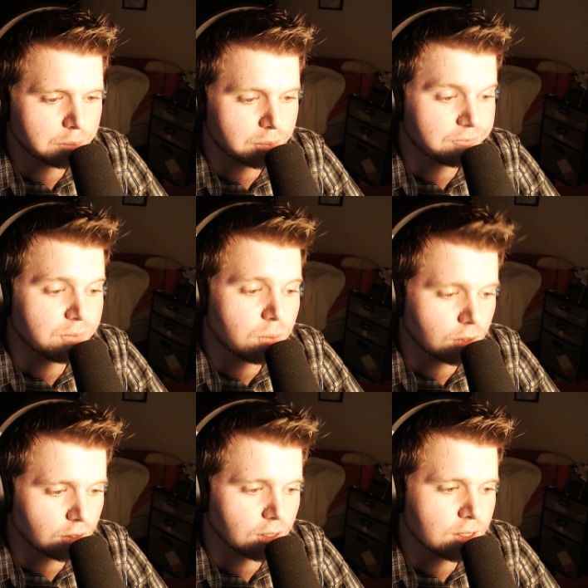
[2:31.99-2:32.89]

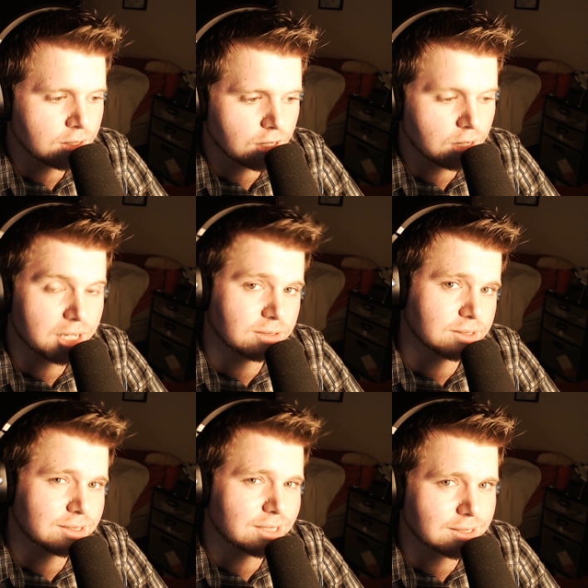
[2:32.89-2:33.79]
before about
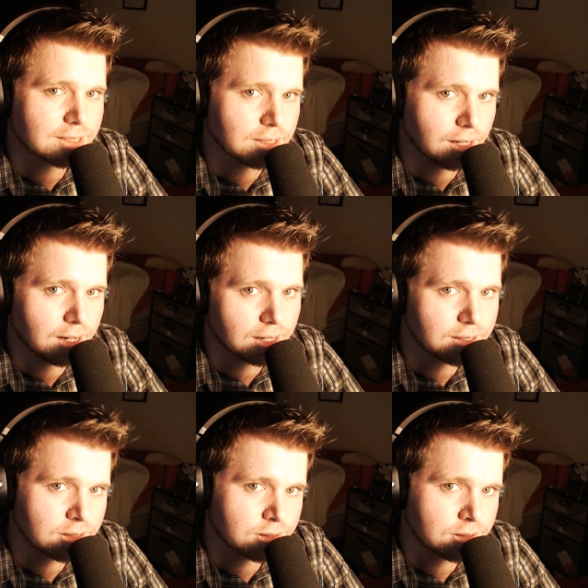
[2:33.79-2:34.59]
6 o'clock.